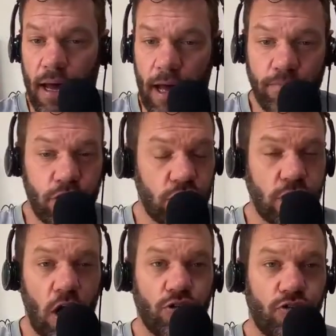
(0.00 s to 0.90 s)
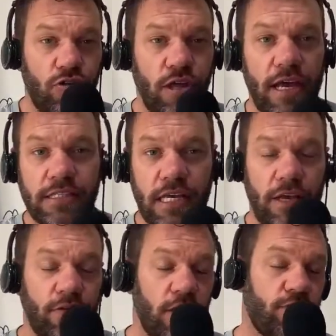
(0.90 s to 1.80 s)
Just go through these,
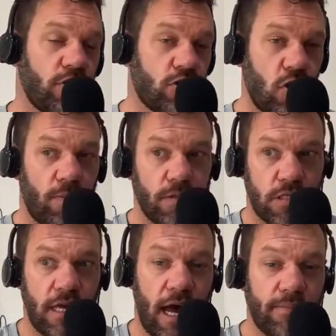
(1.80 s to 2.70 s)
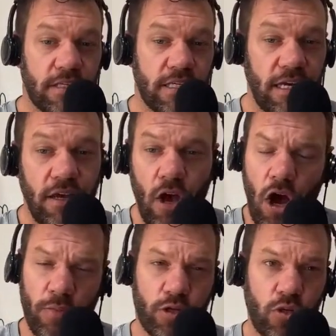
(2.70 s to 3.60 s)
even if you stop and start and see.
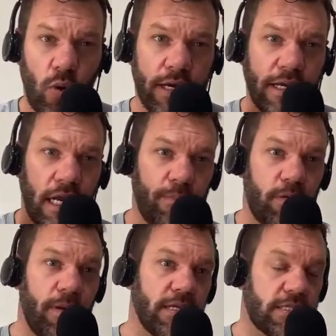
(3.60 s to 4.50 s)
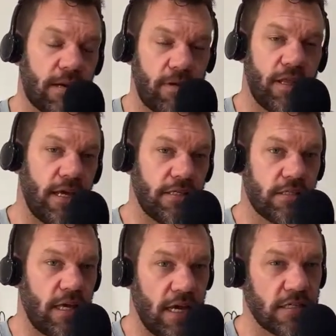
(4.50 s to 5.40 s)
I'm sure you can implement some of these
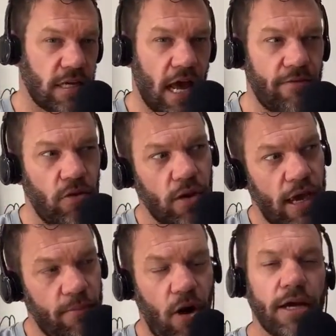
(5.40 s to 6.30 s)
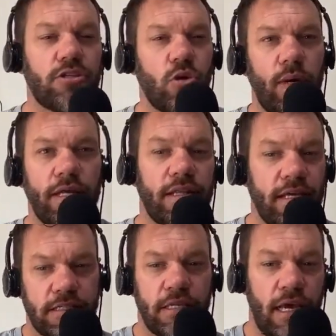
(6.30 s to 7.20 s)
things and have a look. Am I doing
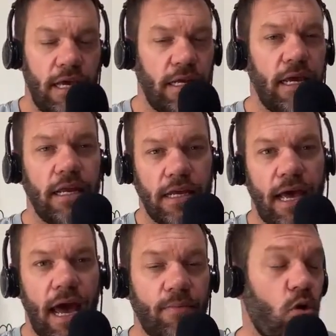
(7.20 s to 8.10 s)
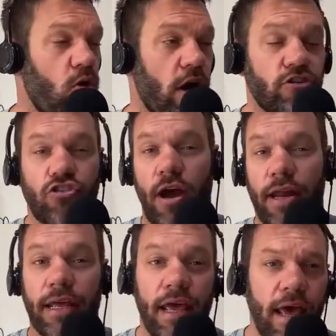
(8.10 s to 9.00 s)
these in a game or at
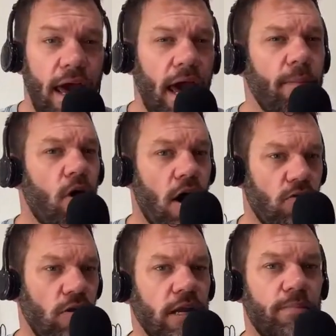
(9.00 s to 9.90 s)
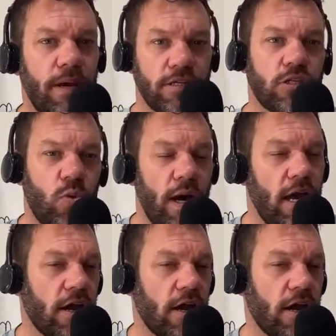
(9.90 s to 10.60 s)
training? Am I really being square?